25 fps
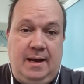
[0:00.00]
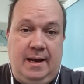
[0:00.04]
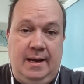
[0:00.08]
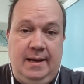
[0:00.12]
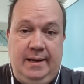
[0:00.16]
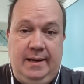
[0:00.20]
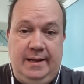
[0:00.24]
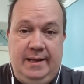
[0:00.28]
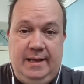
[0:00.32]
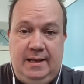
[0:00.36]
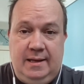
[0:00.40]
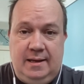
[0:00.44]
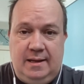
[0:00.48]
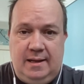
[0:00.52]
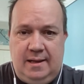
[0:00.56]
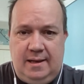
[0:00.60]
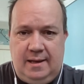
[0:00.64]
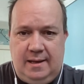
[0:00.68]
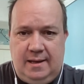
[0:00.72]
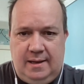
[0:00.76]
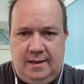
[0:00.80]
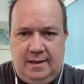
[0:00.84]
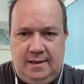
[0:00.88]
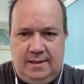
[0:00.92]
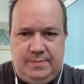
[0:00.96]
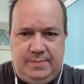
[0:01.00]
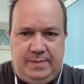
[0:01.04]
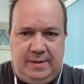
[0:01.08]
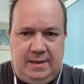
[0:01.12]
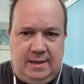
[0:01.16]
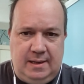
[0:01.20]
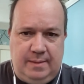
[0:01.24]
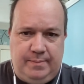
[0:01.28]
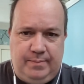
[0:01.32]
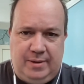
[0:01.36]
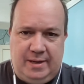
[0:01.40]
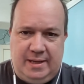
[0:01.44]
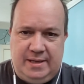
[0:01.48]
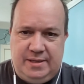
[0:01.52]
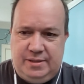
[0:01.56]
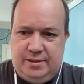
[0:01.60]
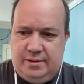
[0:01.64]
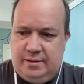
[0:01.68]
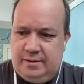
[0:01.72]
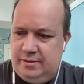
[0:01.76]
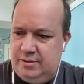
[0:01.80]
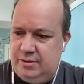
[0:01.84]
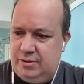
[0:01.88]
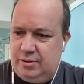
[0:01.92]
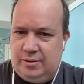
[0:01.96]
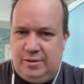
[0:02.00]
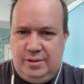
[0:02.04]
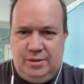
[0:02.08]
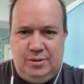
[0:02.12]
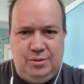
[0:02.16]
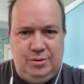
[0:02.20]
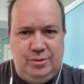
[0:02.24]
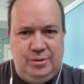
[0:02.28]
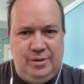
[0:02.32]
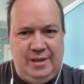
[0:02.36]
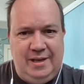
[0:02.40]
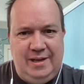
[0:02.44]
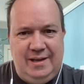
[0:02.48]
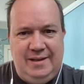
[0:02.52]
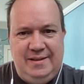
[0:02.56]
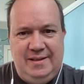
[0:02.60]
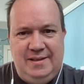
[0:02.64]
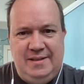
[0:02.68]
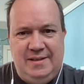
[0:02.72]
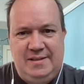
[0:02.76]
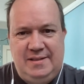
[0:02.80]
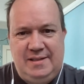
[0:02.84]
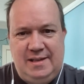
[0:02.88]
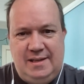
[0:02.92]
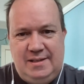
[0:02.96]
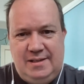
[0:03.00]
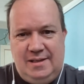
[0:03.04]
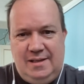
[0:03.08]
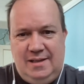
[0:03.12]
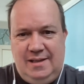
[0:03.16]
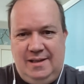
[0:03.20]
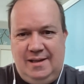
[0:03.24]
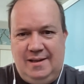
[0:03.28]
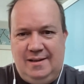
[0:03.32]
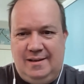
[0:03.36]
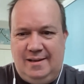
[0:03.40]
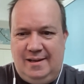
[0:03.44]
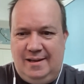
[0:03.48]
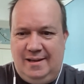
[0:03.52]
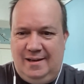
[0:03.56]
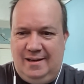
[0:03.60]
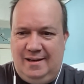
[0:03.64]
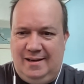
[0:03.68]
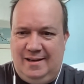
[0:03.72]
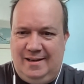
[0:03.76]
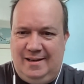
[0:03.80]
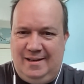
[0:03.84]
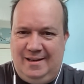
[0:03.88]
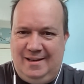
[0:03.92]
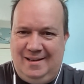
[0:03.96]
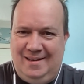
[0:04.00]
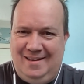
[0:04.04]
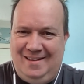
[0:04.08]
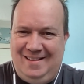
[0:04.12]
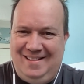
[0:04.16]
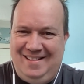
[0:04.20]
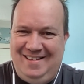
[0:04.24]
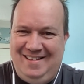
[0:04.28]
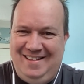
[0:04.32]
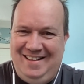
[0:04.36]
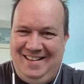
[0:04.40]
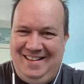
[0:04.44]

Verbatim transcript: Eileen, uh, it's been a pleasure talking to you here in this session here. And great to uh, talk